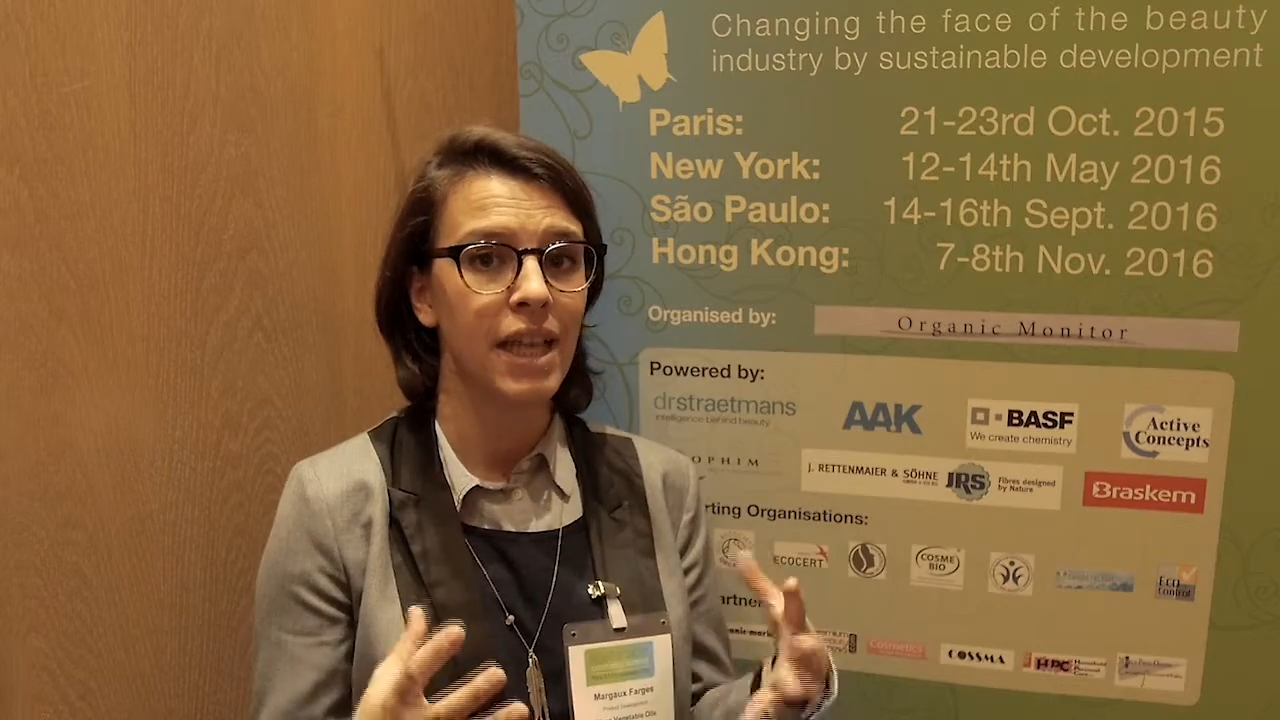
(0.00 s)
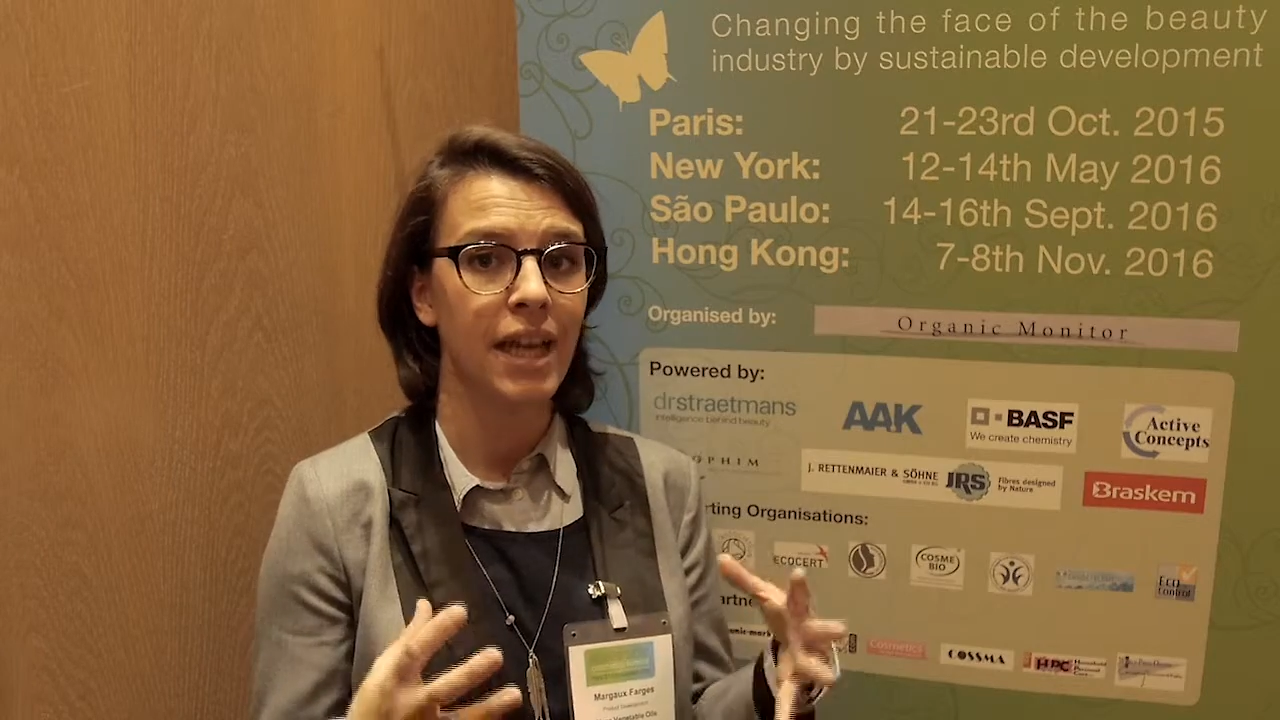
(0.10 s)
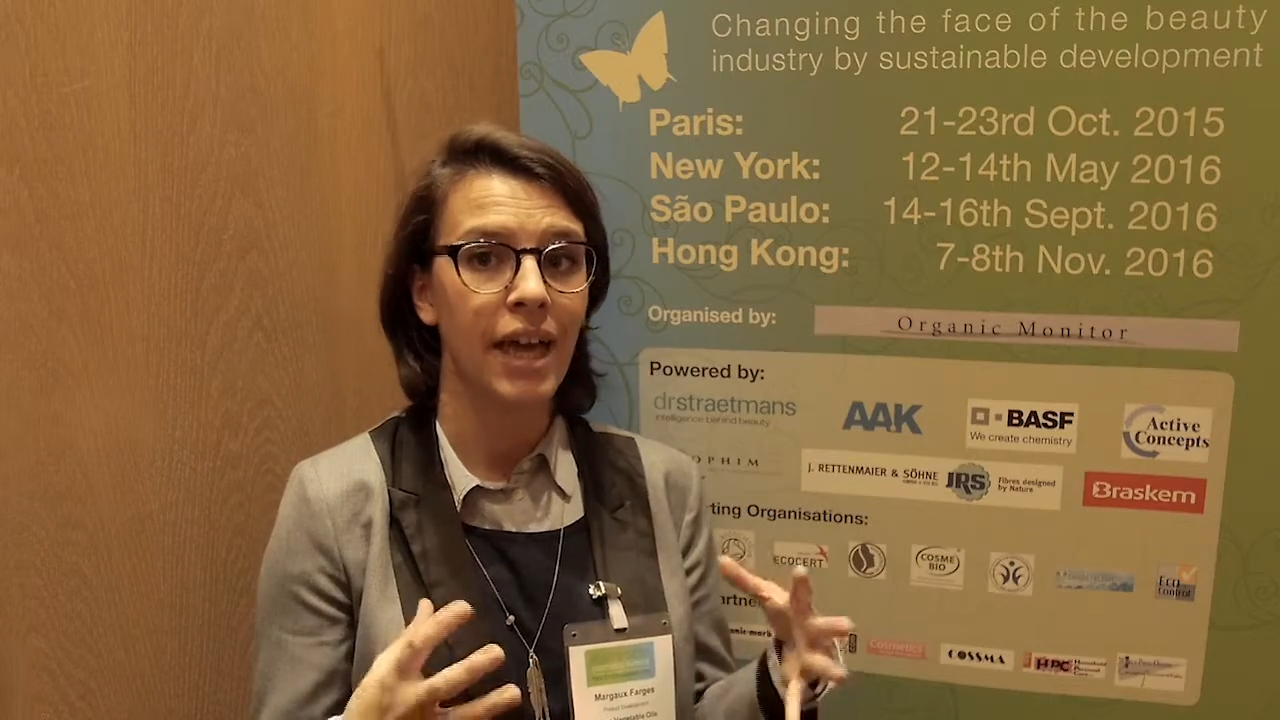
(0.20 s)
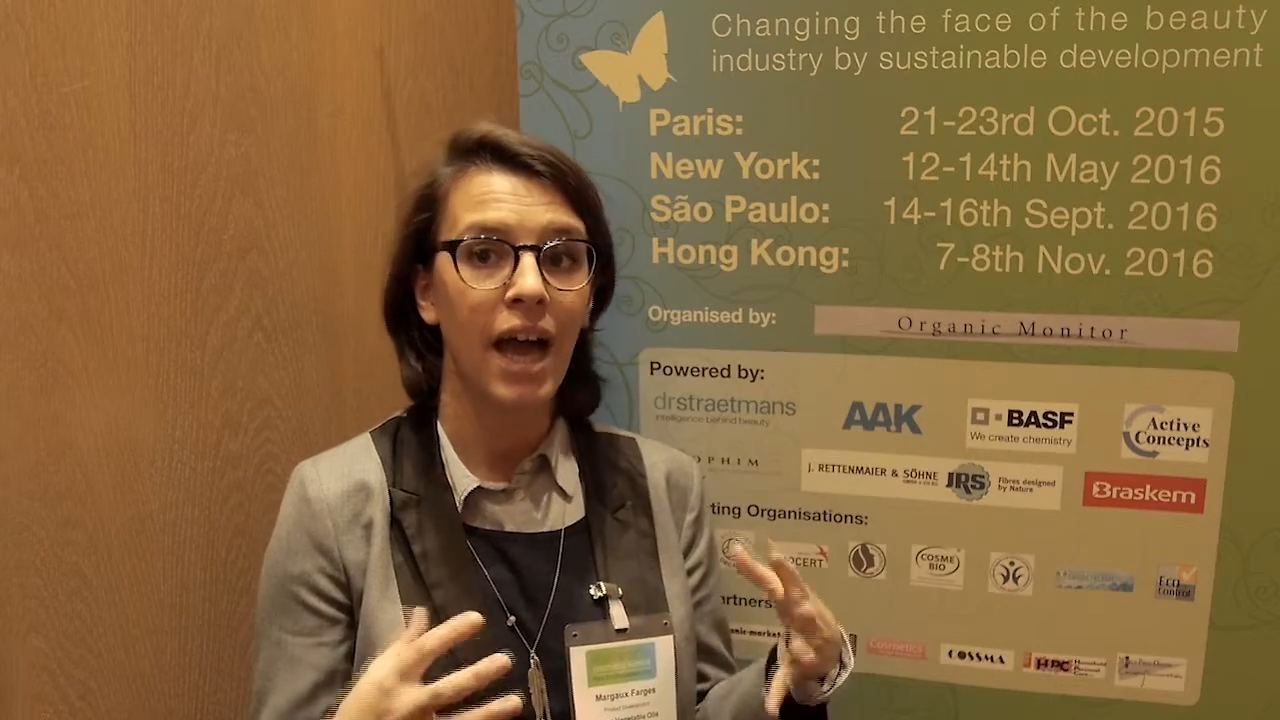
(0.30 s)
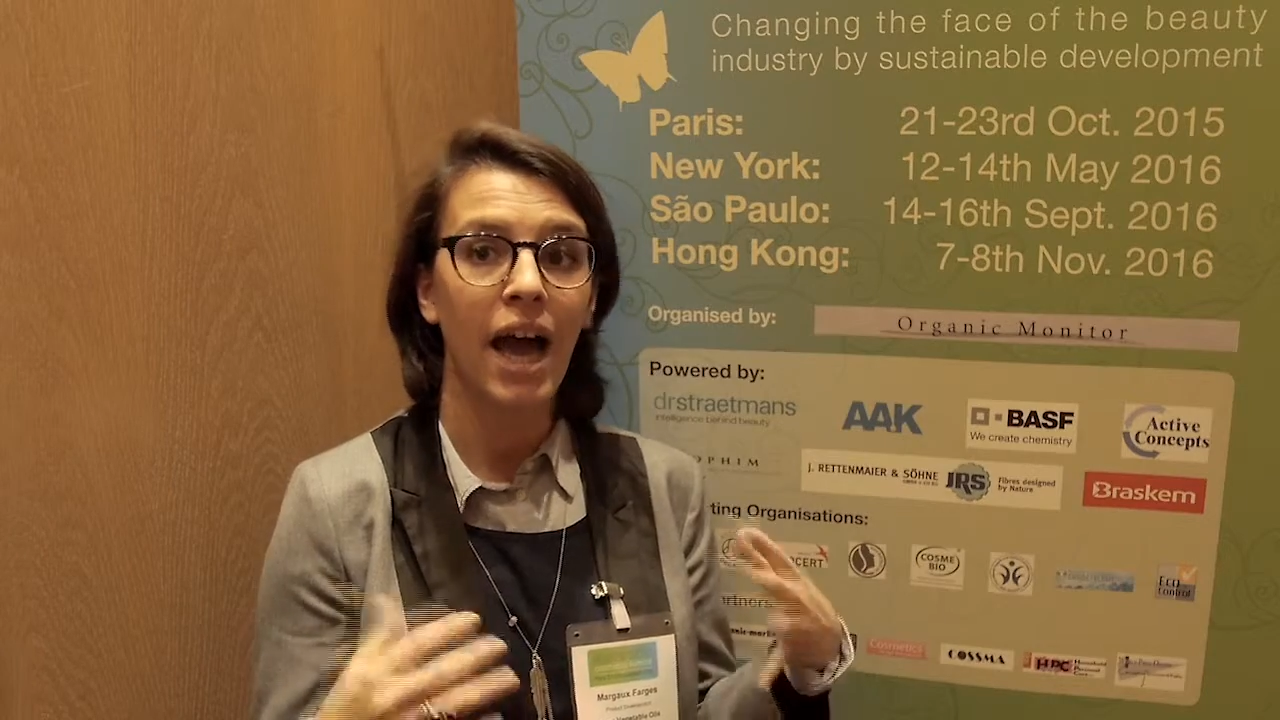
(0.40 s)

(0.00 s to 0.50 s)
like